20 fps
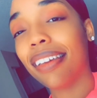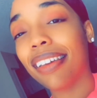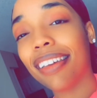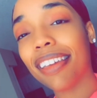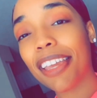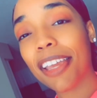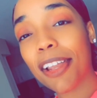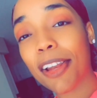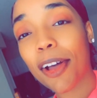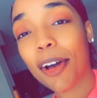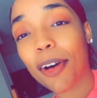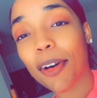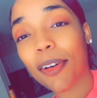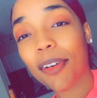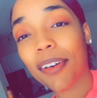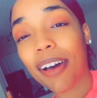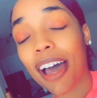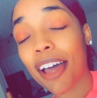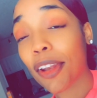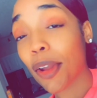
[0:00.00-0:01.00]
You
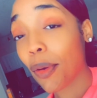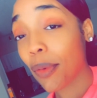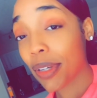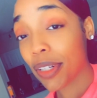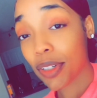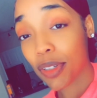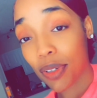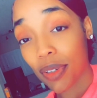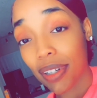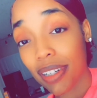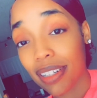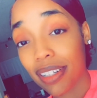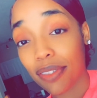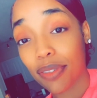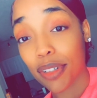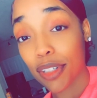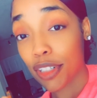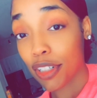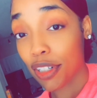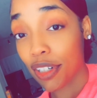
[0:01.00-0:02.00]
know, I know it's trust
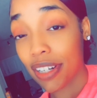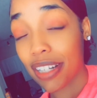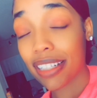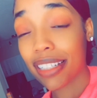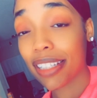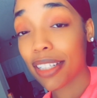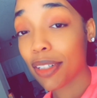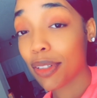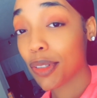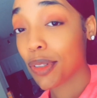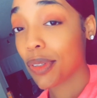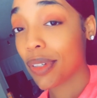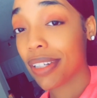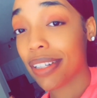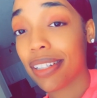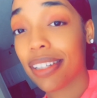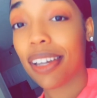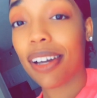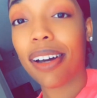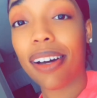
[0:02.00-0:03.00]
for sure. It's still
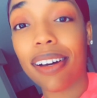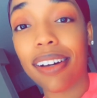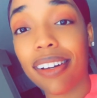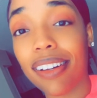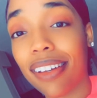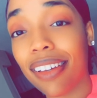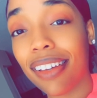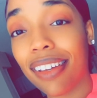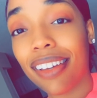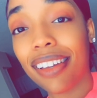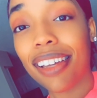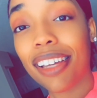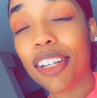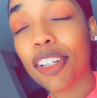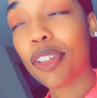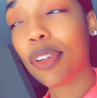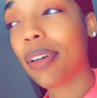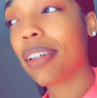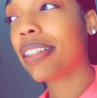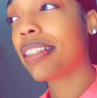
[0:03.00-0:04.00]
trust, y'all.
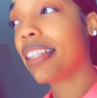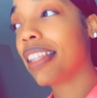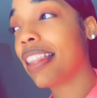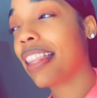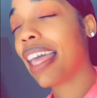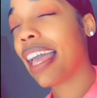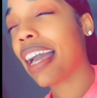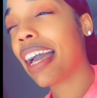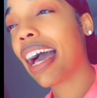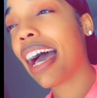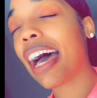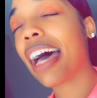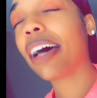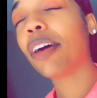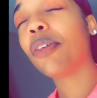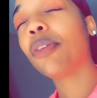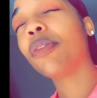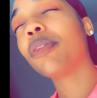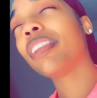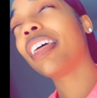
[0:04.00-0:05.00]
Trusting that God,
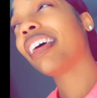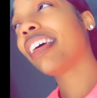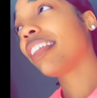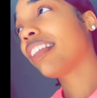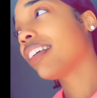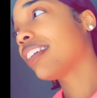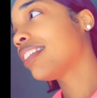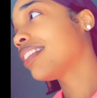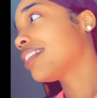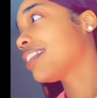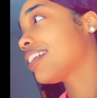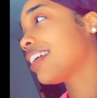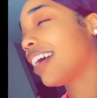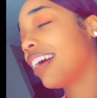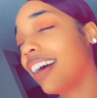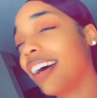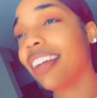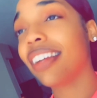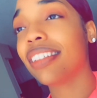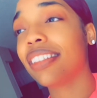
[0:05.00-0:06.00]
oh, that
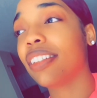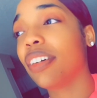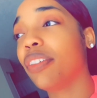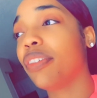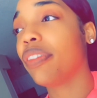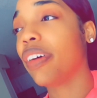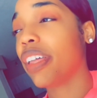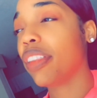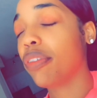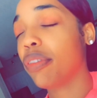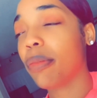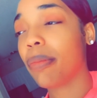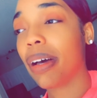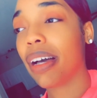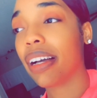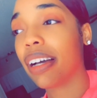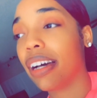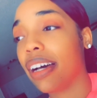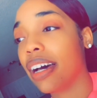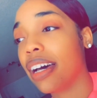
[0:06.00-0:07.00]
God is so faithful, my
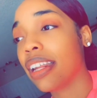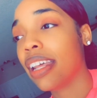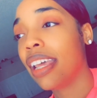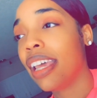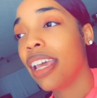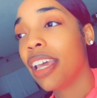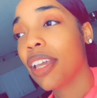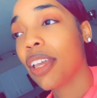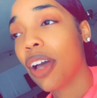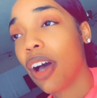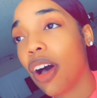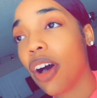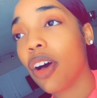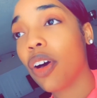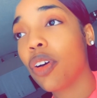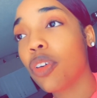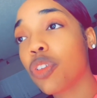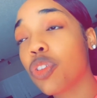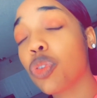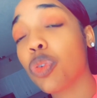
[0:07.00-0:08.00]
God.
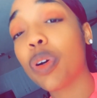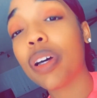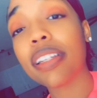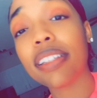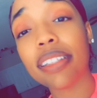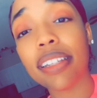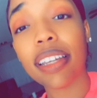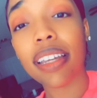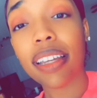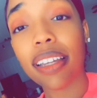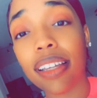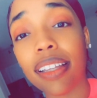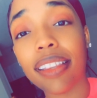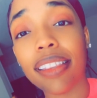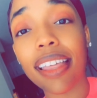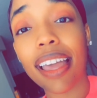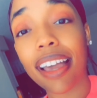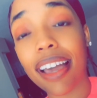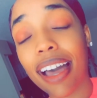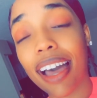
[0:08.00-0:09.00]
Y'all trusting
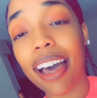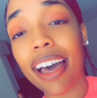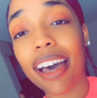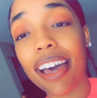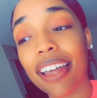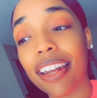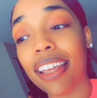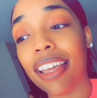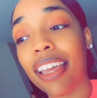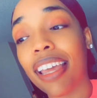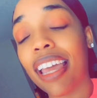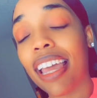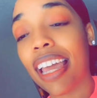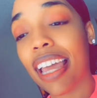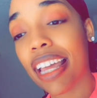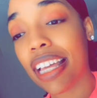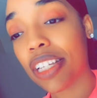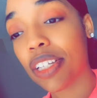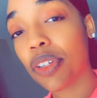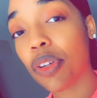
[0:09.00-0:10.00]
that God
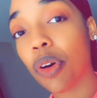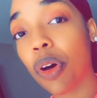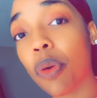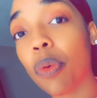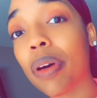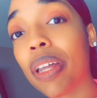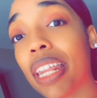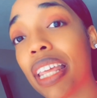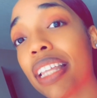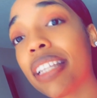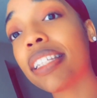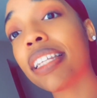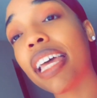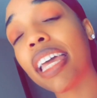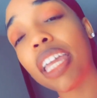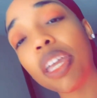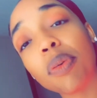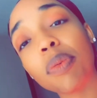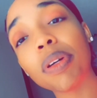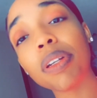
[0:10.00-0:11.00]
is doing what he said
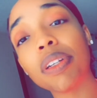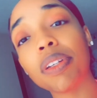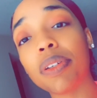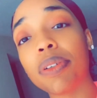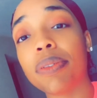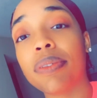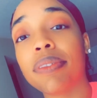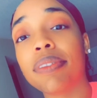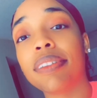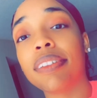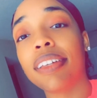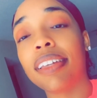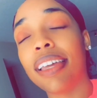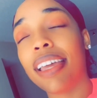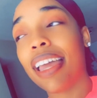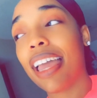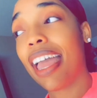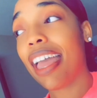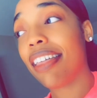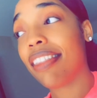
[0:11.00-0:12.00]
he would do
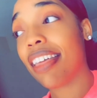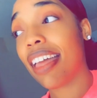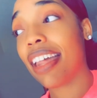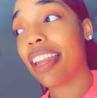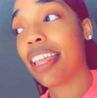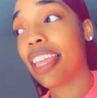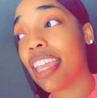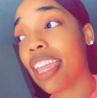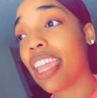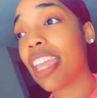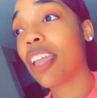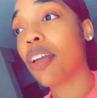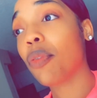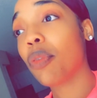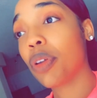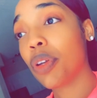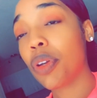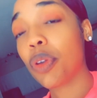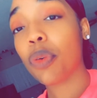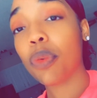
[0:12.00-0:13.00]
and that he
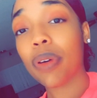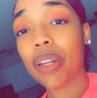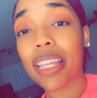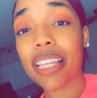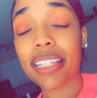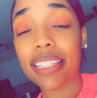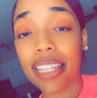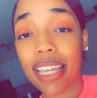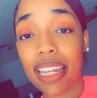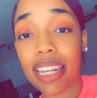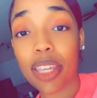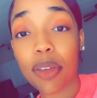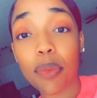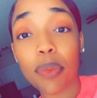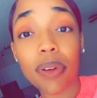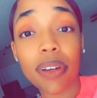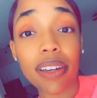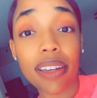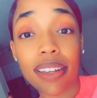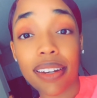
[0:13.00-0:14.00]
would do what he said he
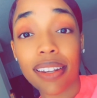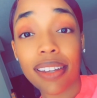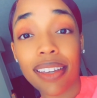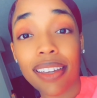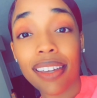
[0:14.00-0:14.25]
would.